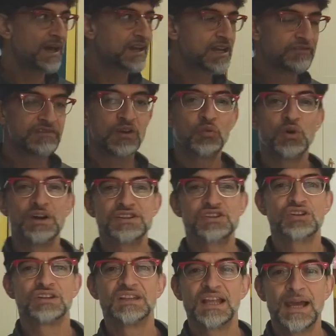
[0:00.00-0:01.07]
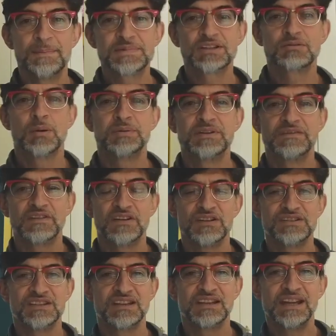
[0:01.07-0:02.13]
back, everyone, to Lamb's
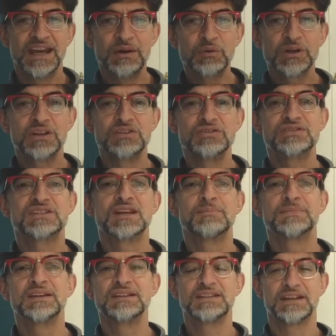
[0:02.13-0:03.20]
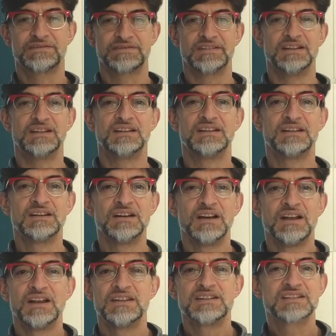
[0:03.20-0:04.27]
Cryptoverse. Today, we're going to do something different.
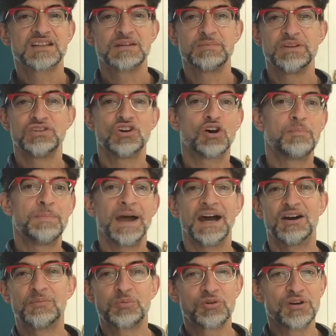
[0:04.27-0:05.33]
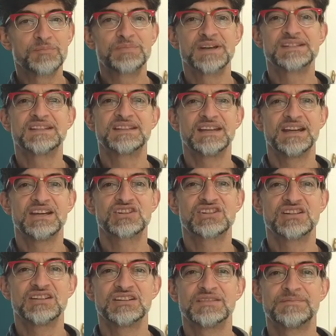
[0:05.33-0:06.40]
There's going to be no PowerPoint
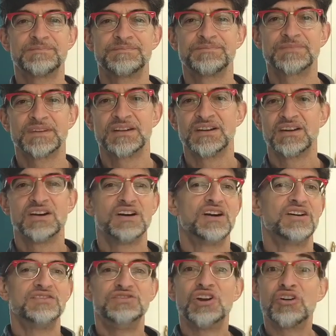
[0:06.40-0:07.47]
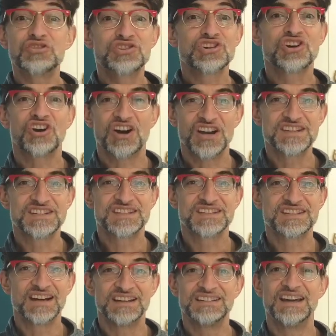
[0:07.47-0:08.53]
presentation, no
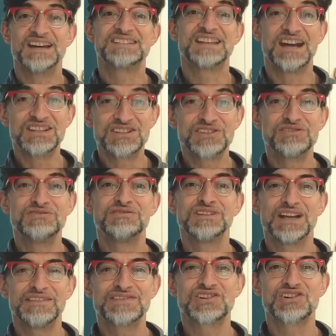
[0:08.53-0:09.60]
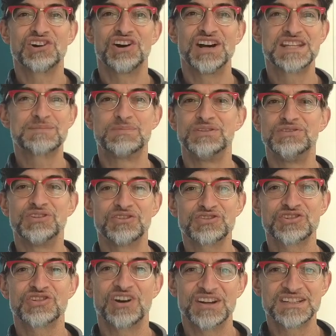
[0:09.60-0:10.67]
charts. Yes, I do love charts, but no
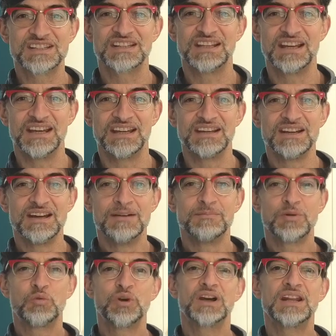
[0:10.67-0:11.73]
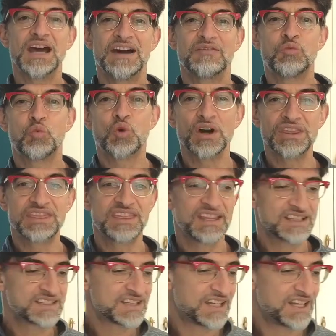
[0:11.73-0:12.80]
charts today. But we're going to have one thing